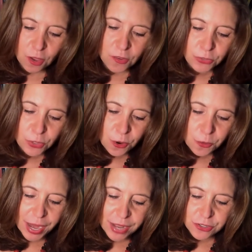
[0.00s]
Flora
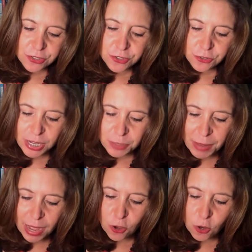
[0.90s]
ran straight
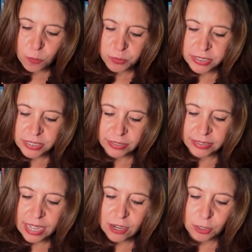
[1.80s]
back home to tell
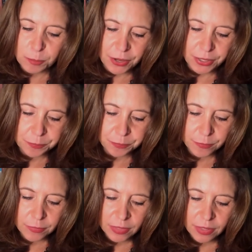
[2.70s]
Dad all about it.
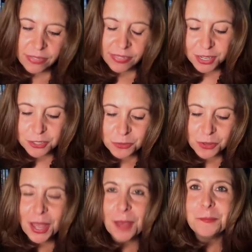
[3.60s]
Things will
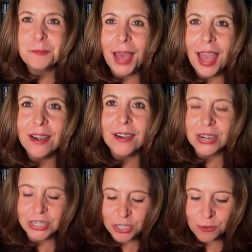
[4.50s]
get
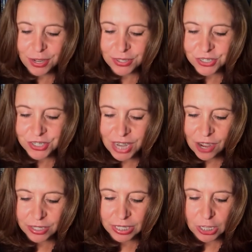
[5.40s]
better. She wanted to
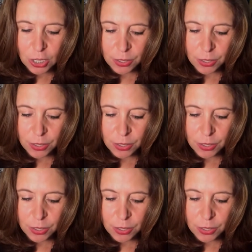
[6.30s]
shout it.